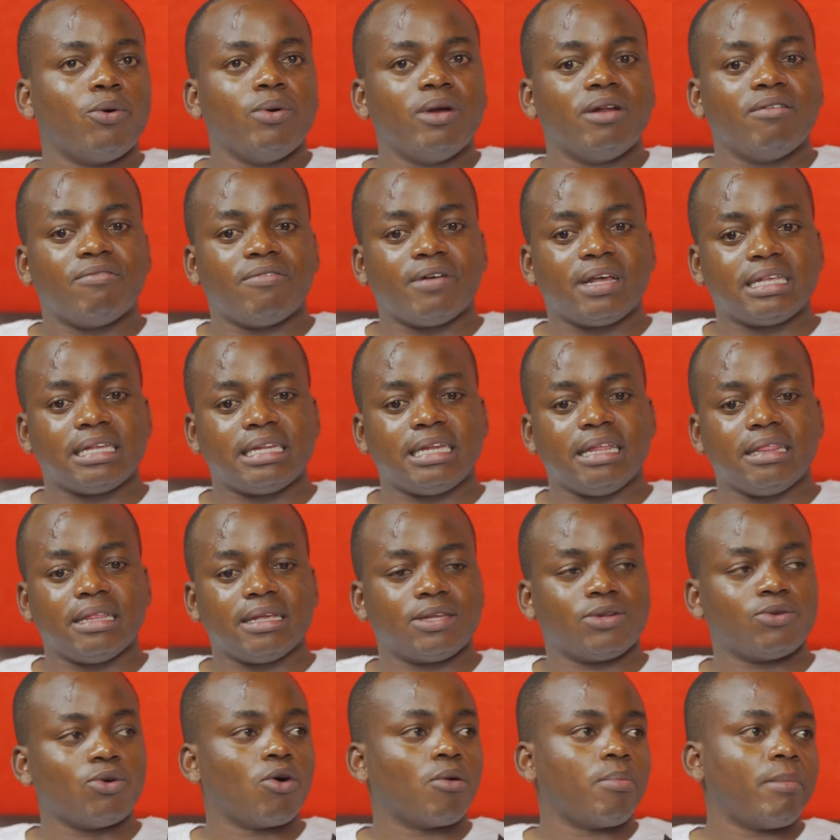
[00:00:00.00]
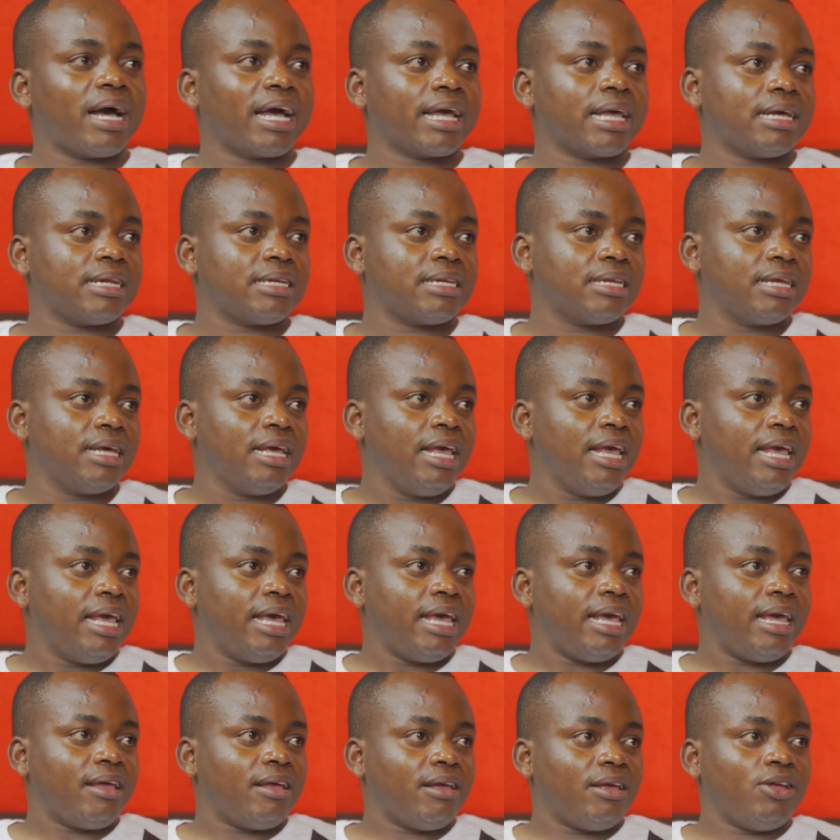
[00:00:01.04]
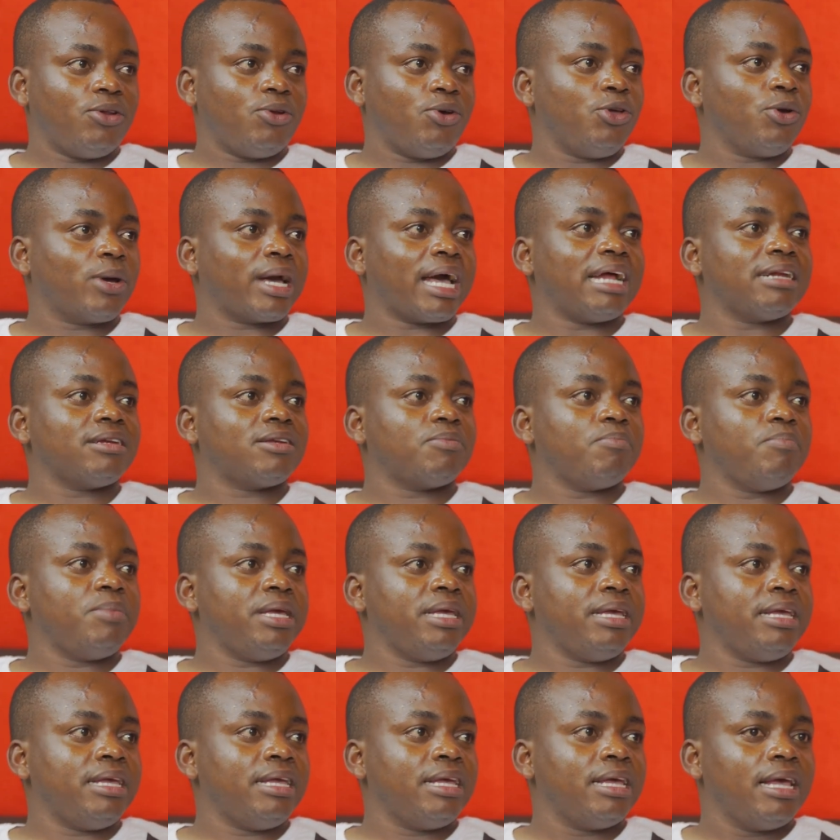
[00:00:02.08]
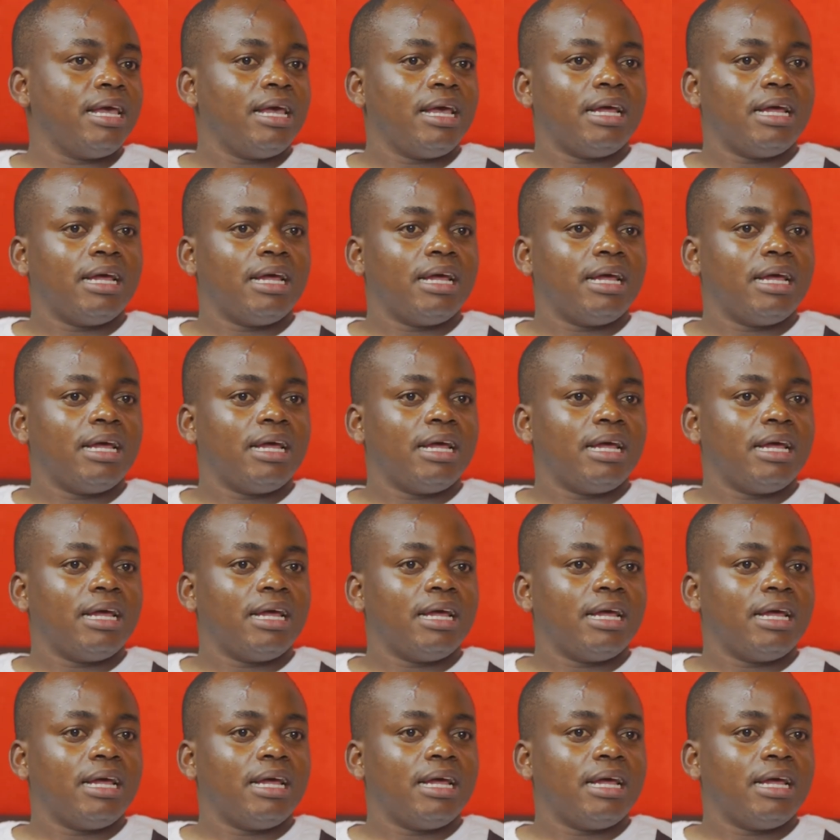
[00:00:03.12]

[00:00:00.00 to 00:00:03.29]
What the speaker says: who invest in the stock market. You can't be